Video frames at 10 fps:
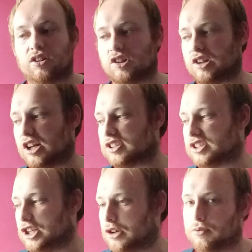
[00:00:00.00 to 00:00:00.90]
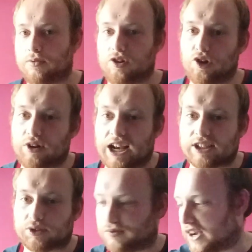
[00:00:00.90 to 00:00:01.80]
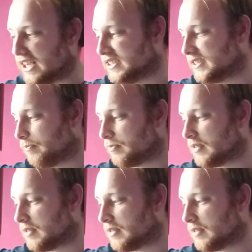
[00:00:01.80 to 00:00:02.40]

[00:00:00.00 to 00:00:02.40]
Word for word: good luck to you, Newcastle fans.